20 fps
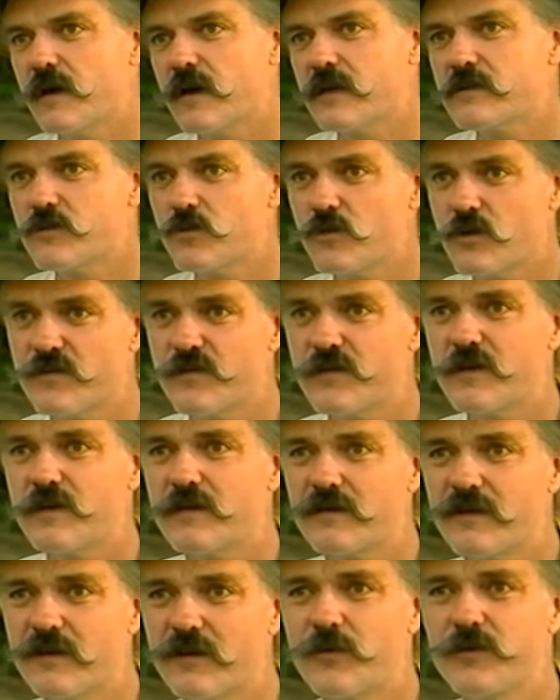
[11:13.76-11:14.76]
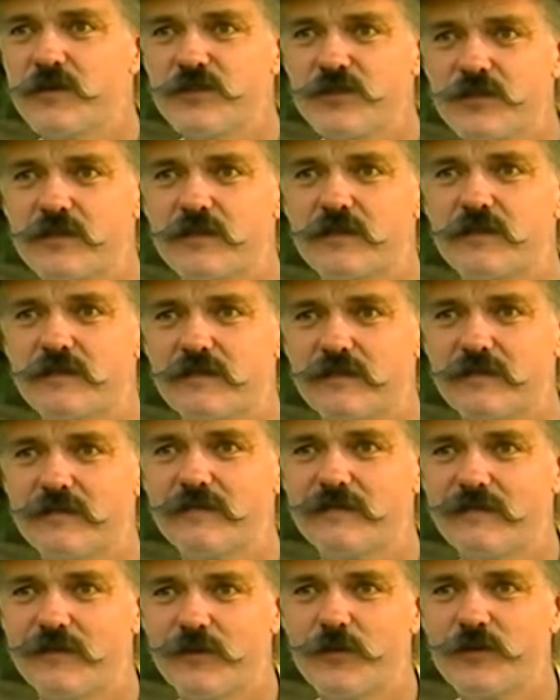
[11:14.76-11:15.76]
sort of a
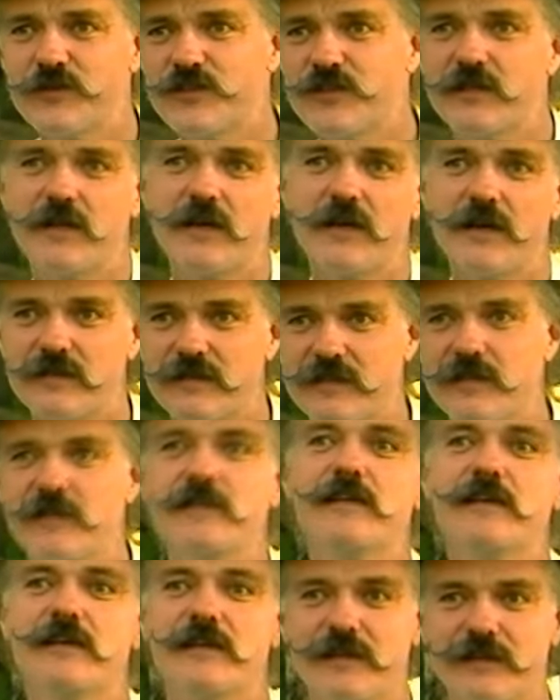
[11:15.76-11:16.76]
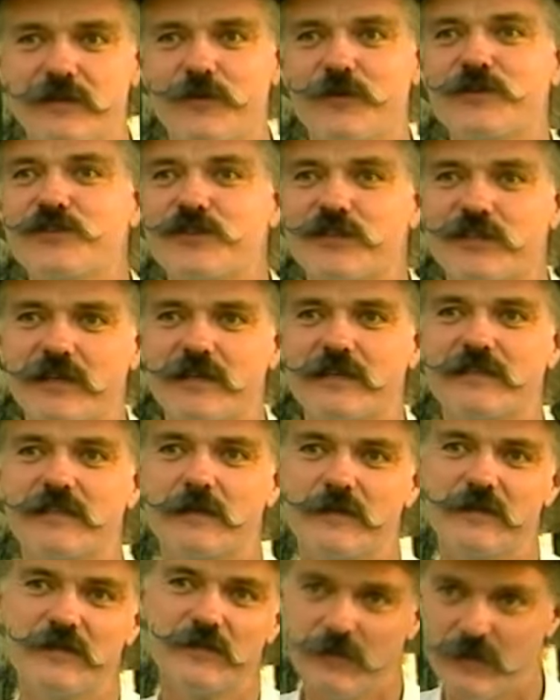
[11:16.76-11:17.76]
Christianized
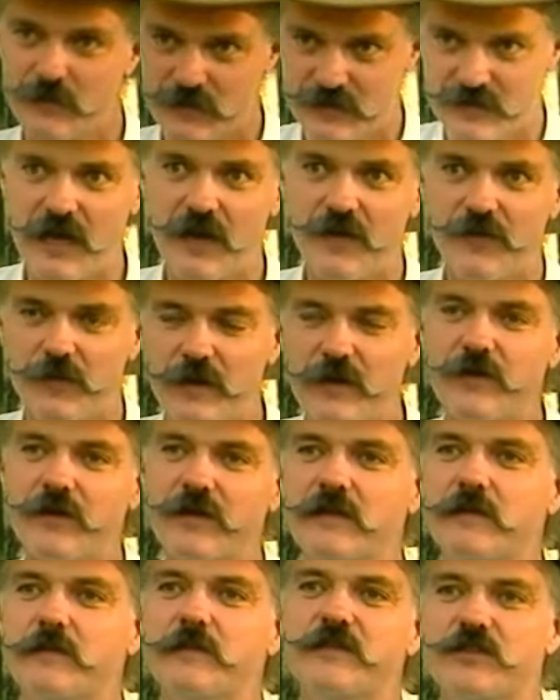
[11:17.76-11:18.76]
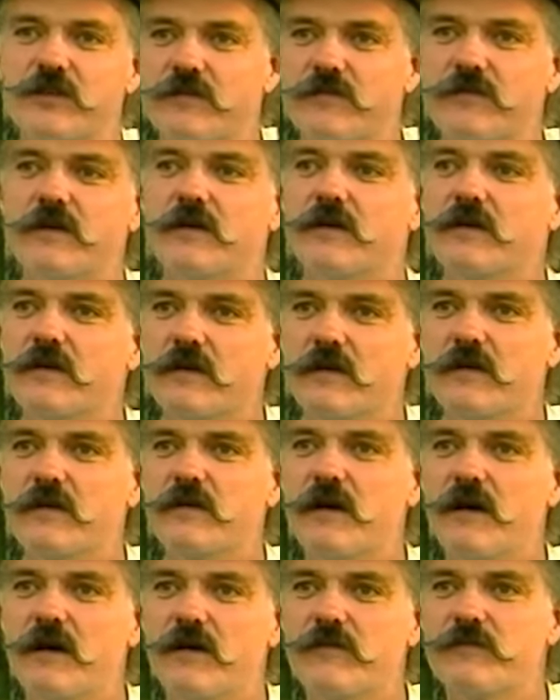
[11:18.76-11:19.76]
image, South American image of
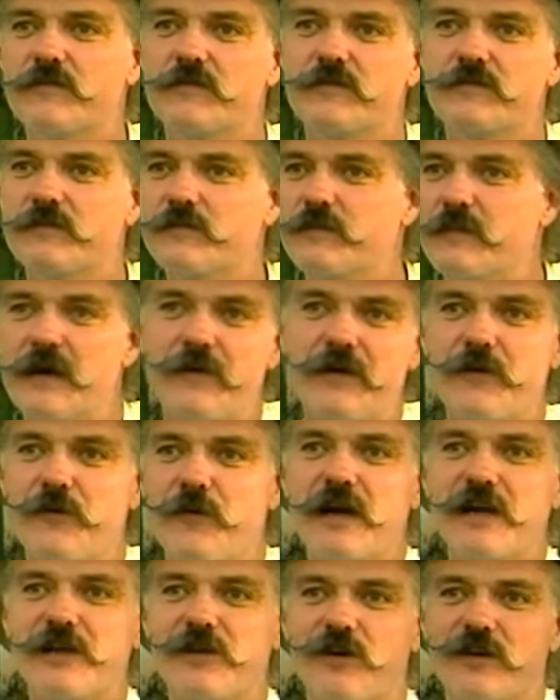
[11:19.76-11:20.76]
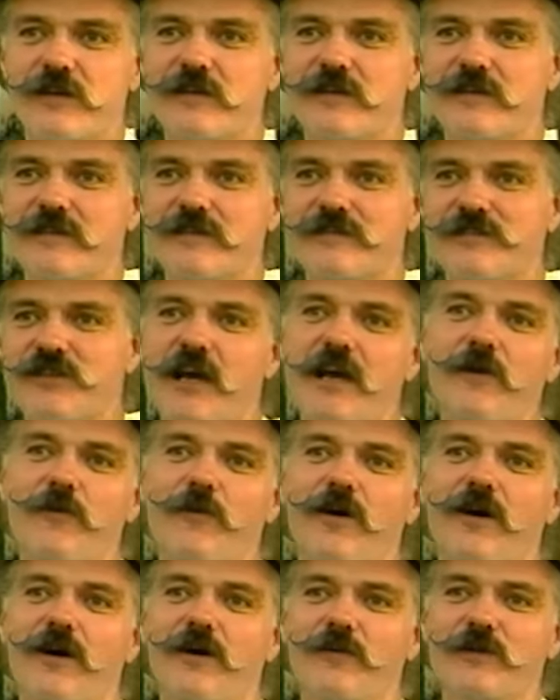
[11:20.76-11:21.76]
Mary riding on a
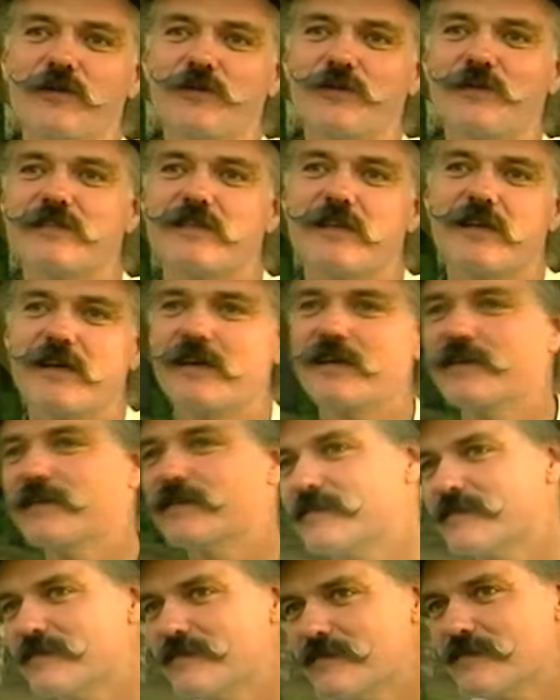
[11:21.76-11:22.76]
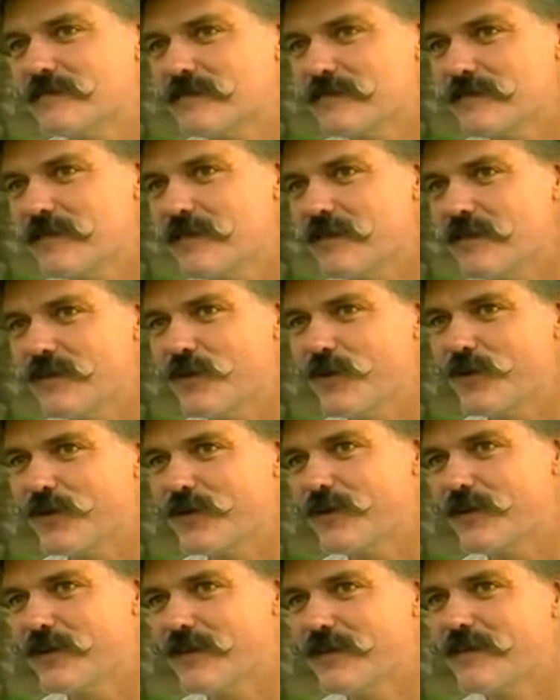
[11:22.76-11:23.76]
jaguar, which was a
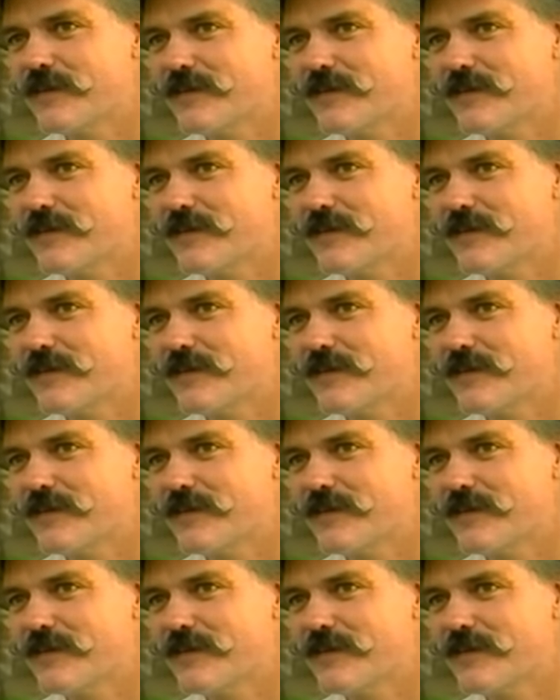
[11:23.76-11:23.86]
local